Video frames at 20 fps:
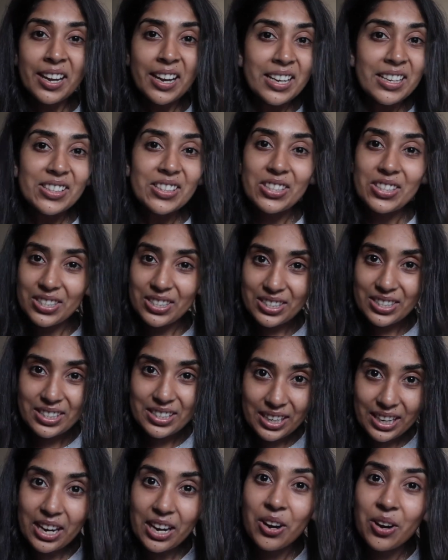it's a
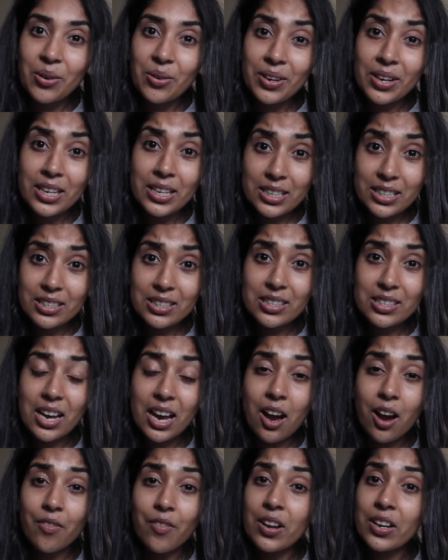skill in itself,